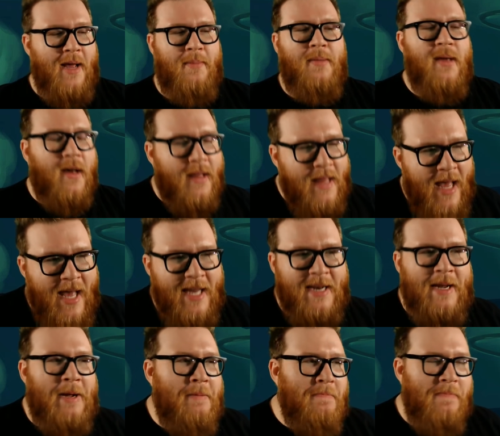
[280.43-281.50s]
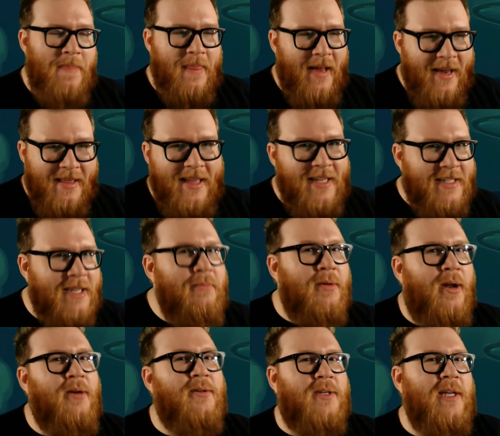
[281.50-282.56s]
Beyond that, I think
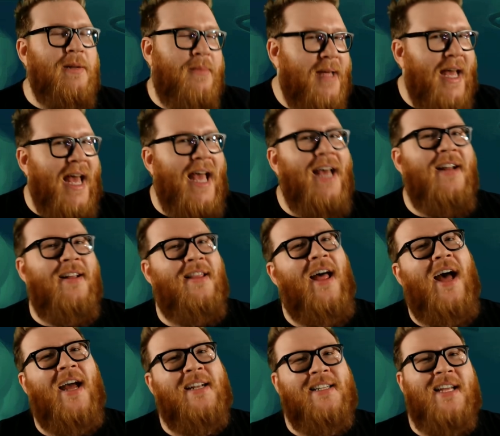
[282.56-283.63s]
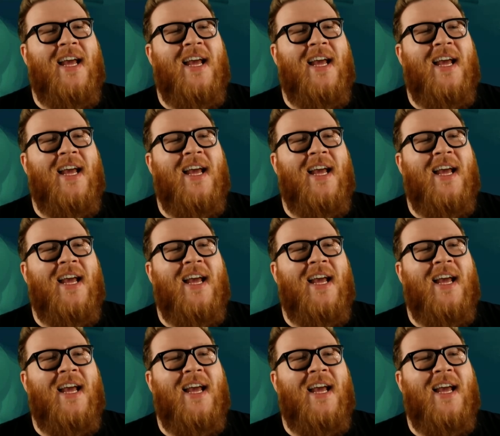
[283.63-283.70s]
Demon Hunter is going to be ahead a lot.